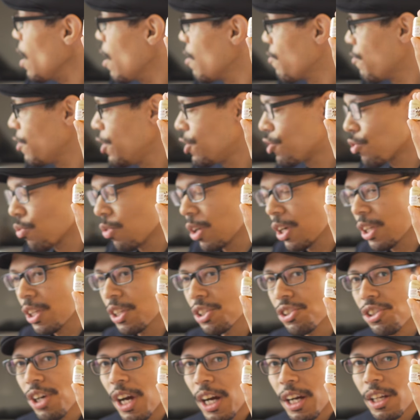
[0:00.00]
of each one of
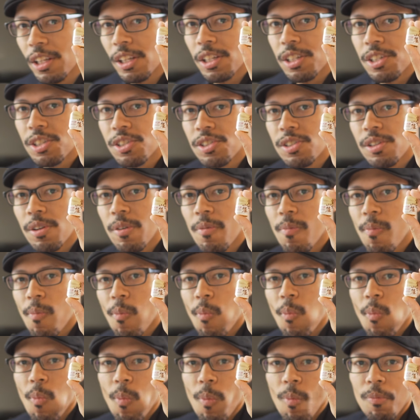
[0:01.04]
the chocolates,
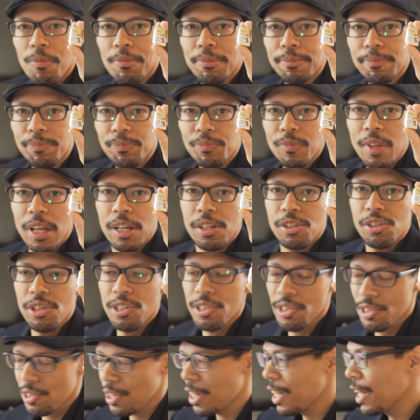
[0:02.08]

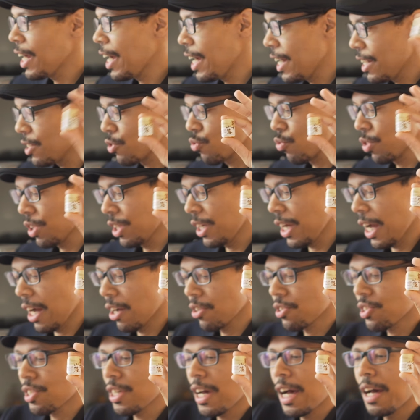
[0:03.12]
just as with the
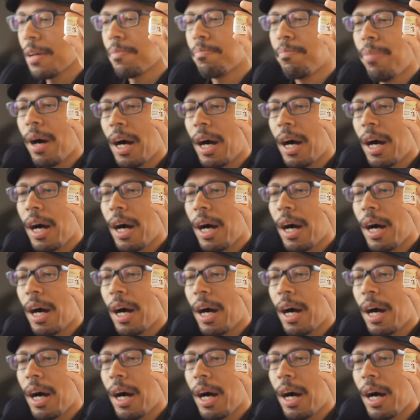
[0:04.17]
outside